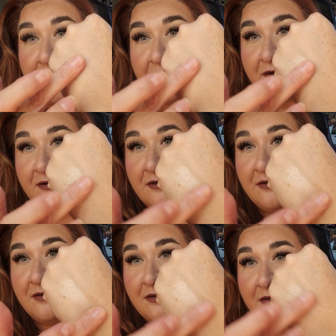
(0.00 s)
here.
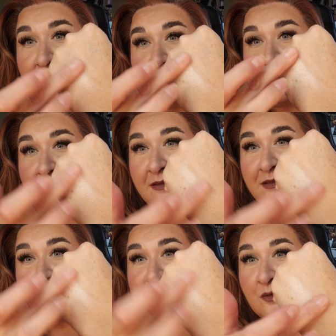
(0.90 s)

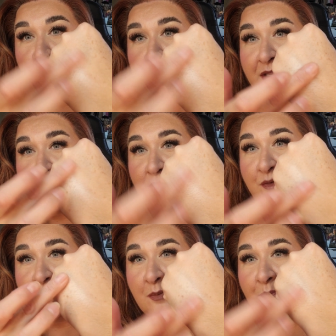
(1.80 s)
So when
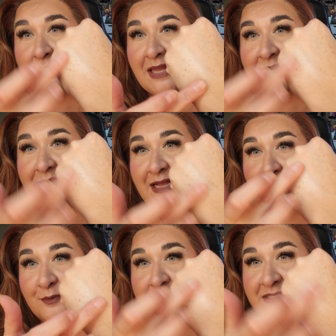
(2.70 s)
you blend it
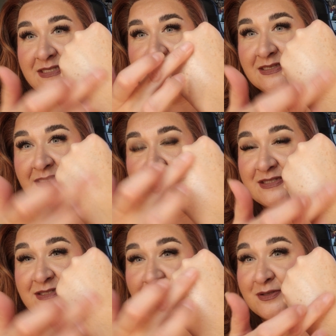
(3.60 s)
out,
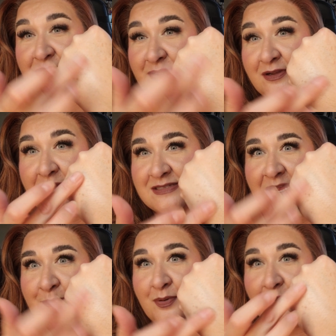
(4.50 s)
it's still going to look, because
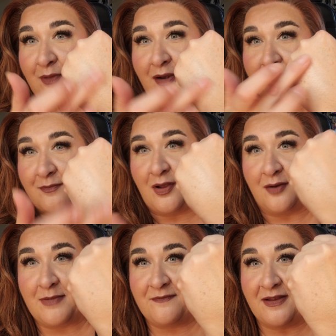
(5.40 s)
I put a lot of,
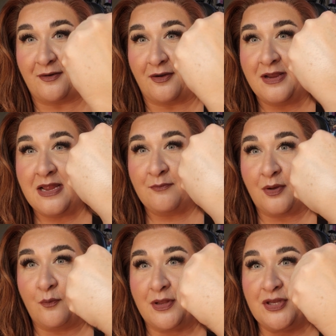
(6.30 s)
on my finger,
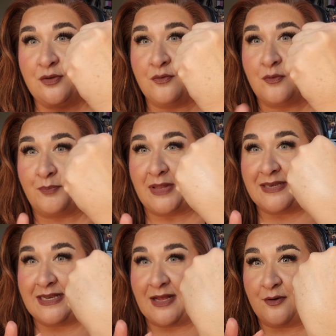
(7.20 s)
but when you
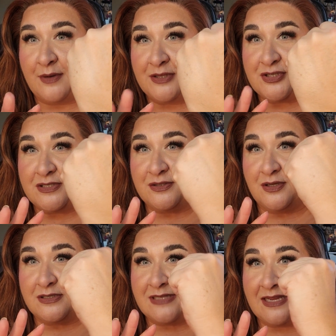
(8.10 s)
blend it out, it just
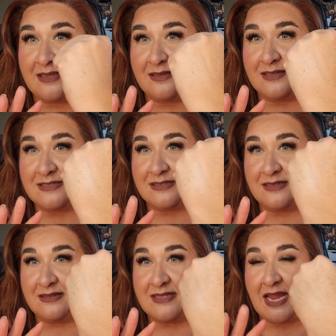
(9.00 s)
looks like this
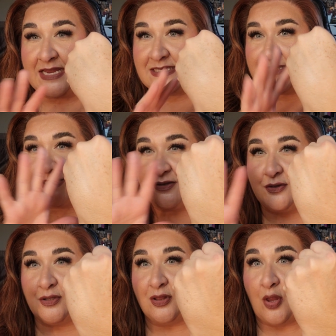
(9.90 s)
nice
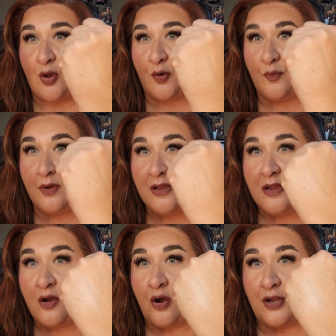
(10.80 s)
glow
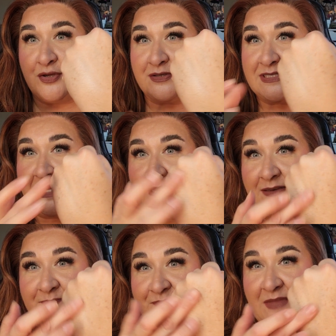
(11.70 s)
on your
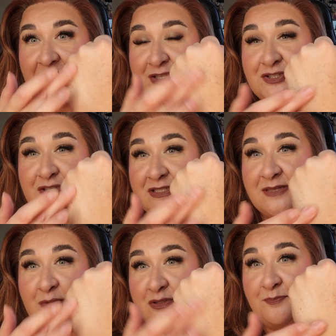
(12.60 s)
skin. Like it's just
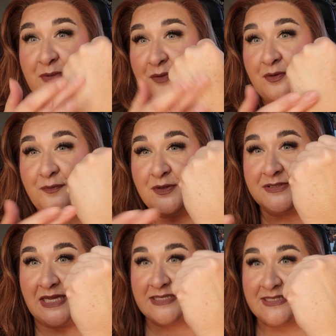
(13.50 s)
the most beautiful
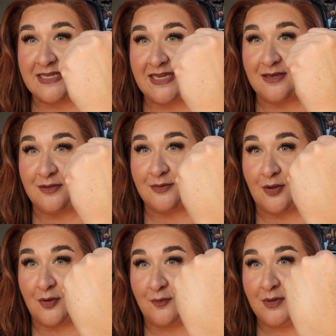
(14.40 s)
dusting and
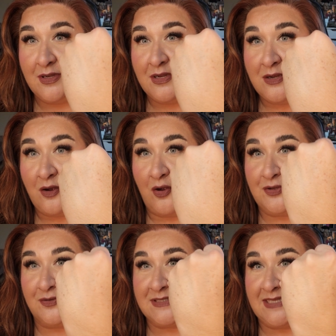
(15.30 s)
glow
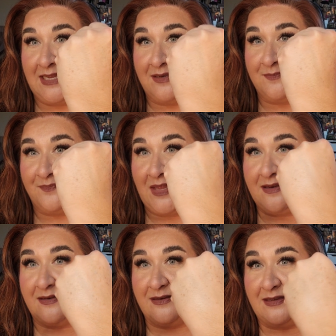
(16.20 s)
on your skin.
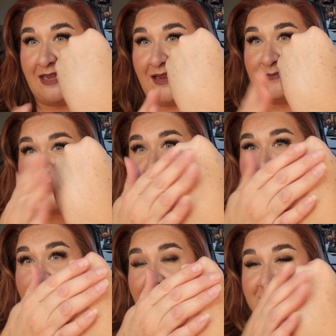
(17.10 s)
And yeah, I'm sorry
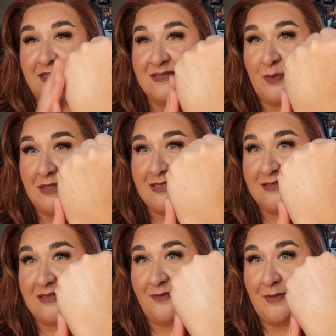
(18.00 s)
I have sunspots and
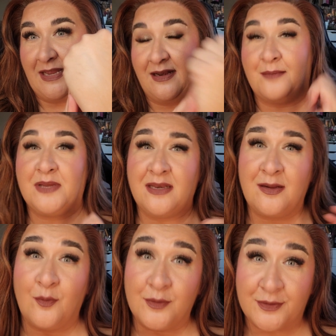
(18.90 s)
stuff on my hand. I'm
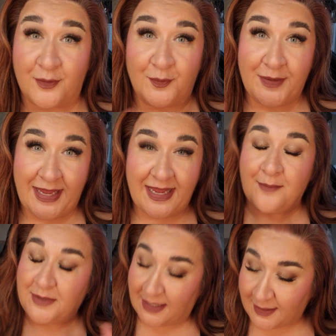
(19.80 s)
getting older, okay?
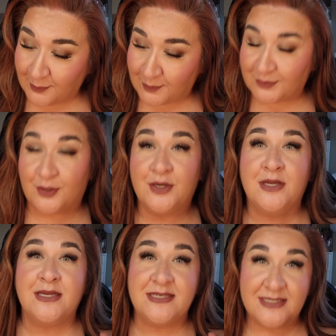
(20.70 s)
I'm getting older.
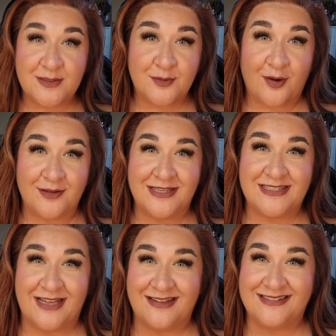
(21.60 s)
Disregard the
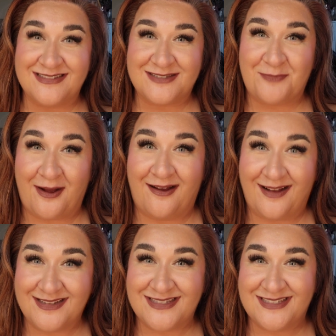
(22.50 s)

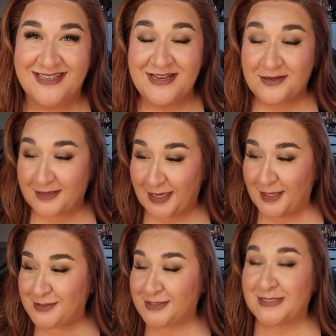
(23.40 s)
sunspots,
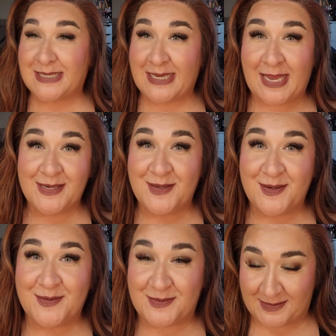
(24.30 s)
okay? She's getting
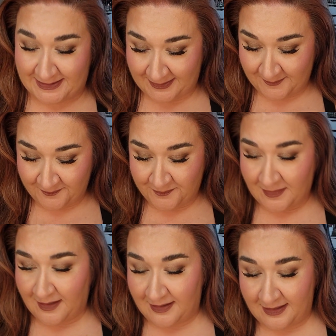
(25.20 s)
old.
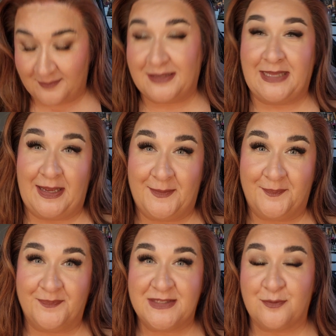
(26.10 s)
Um, yeah,
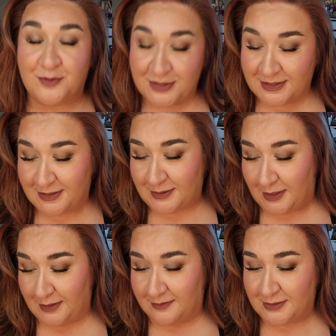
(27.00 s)
so we're just going to
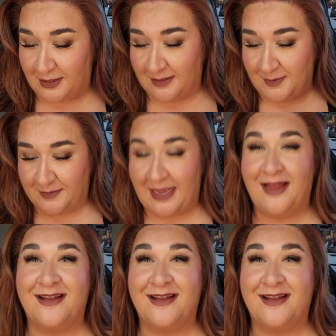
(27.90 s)
not talk about that.